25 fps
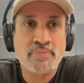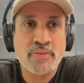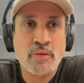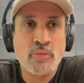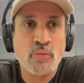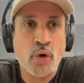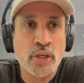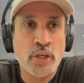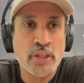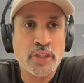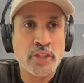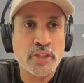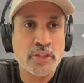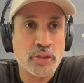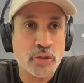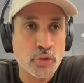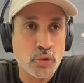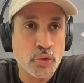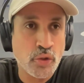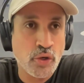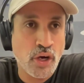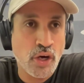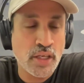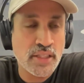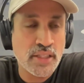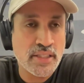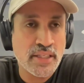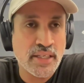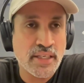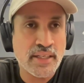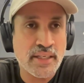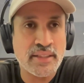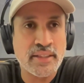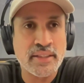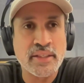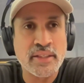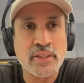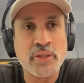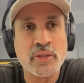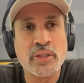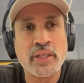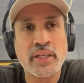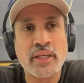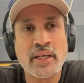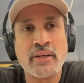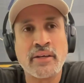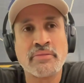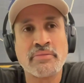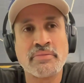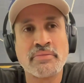what your true costs are, and you don't
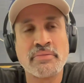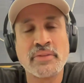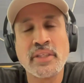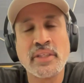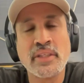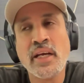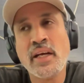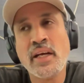have